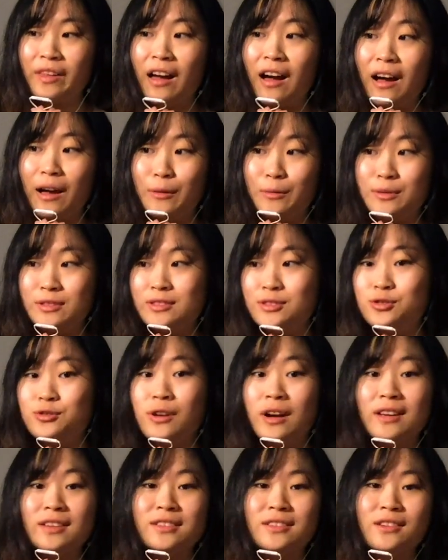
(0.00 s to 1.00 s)
I was
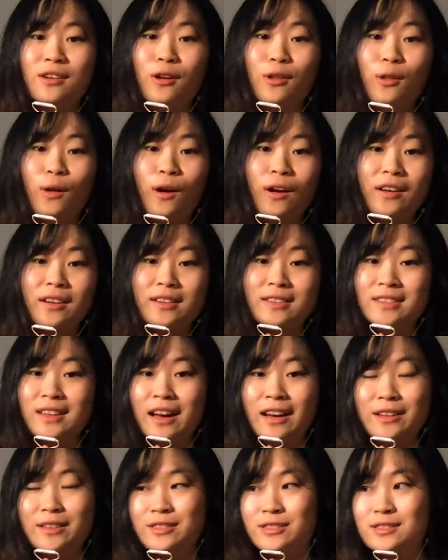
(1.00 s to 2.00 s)
stressed a lot because
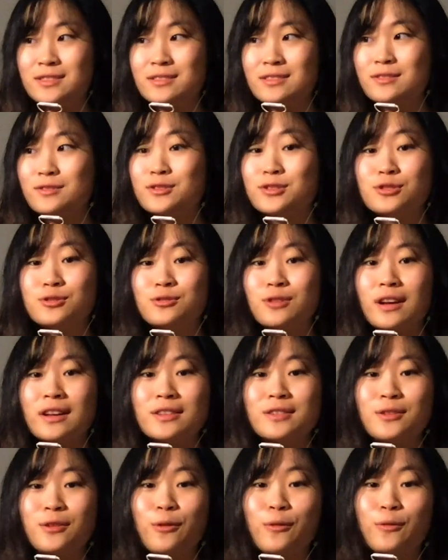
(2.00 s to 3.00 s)
I just
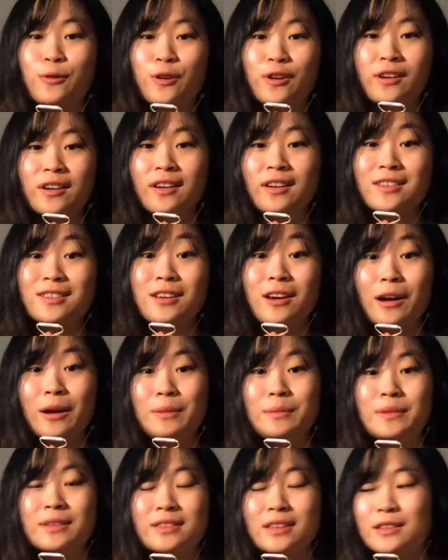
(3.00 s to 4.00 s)
stress over
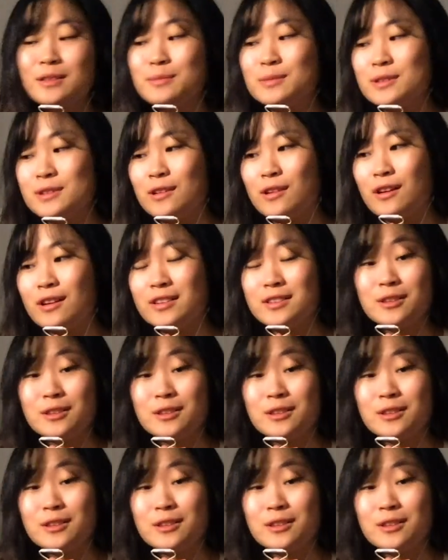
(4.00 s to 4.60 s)
timed assessments a lot.